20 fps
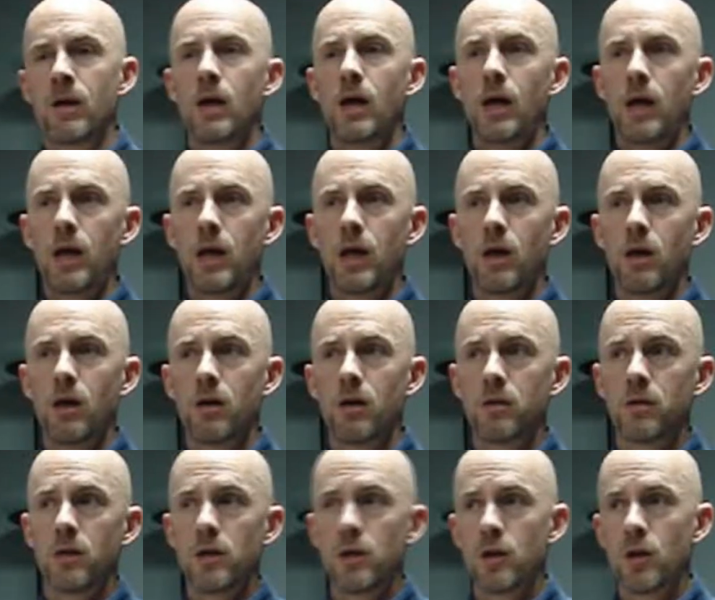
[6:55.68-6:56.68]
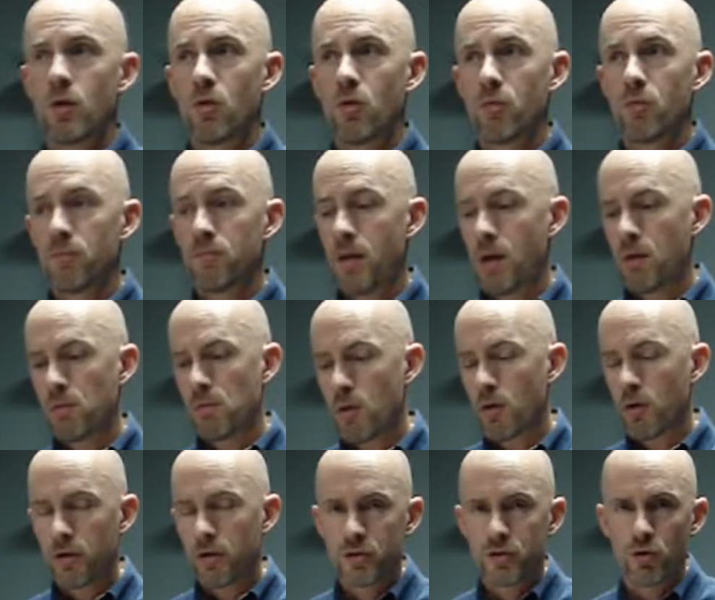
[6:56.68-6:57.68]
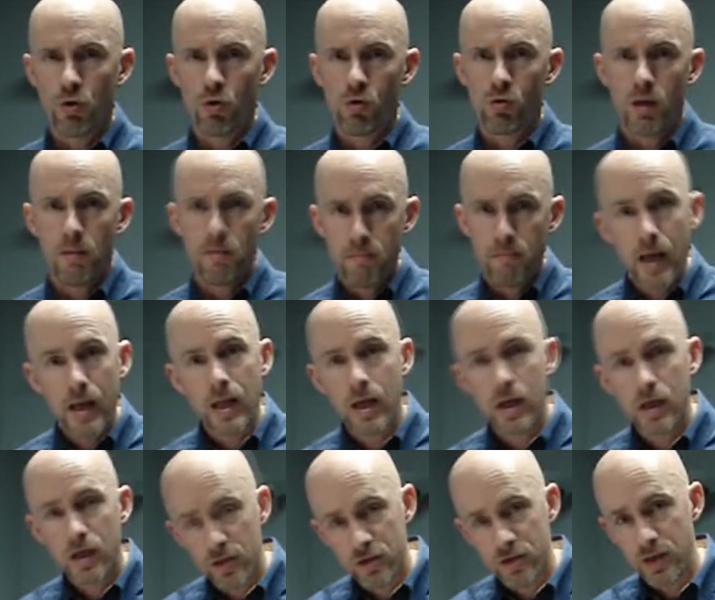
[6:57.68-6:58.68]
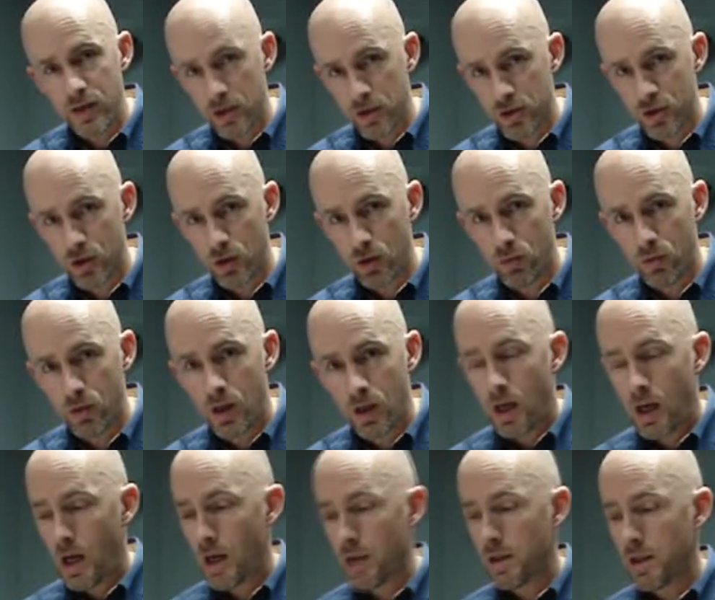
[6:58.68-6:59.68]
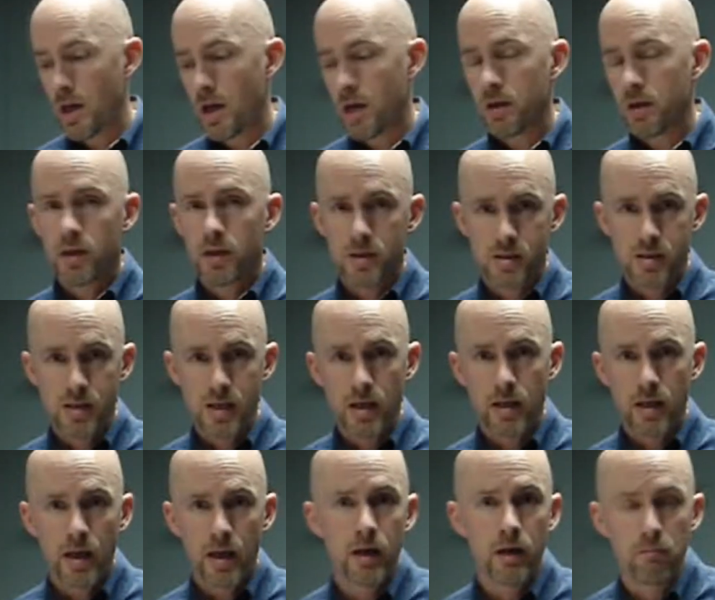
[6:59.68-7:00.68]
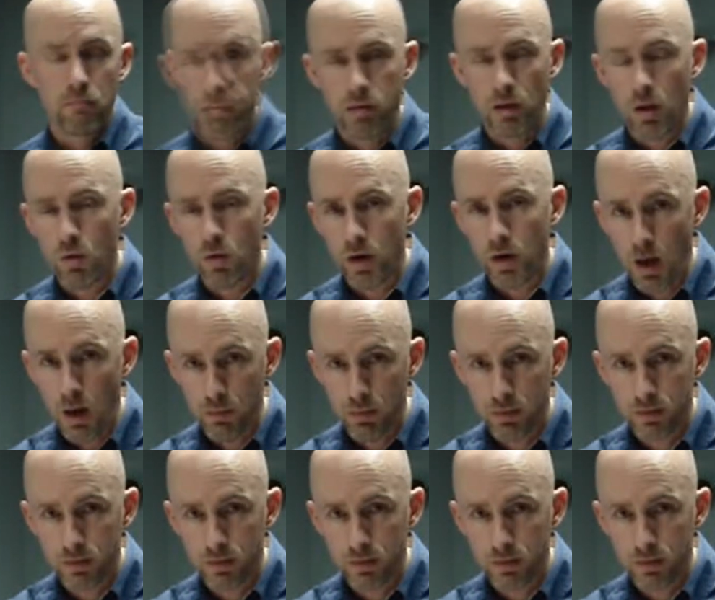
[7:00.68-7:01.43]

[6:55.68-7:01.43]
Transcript: and, you know, by remote control, a mayday is issued, and then it is detonated and blown up.